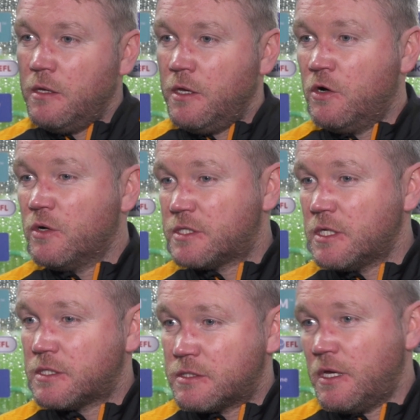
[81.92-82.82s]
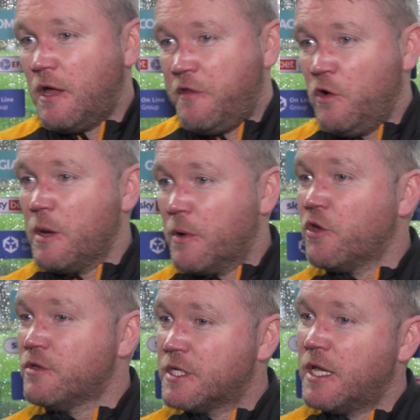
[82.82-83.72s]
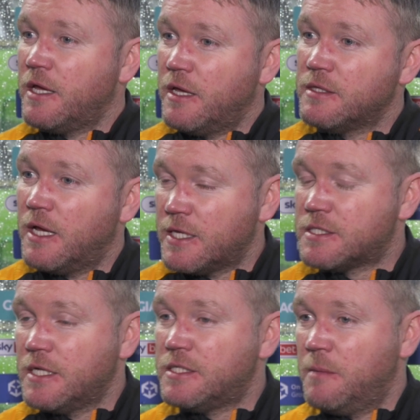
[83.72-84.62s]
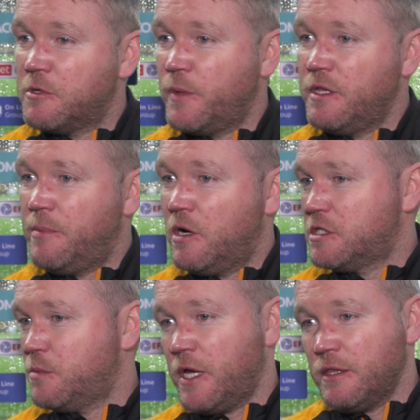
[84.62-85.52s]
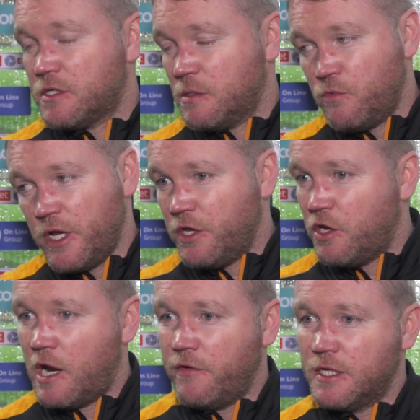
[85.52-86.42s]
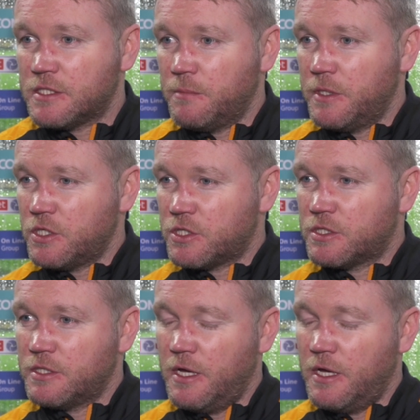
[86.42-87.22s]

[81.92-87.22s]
I thought we were good today, and like I say to you, in between the boxes, we're getting to some really good areas, and we just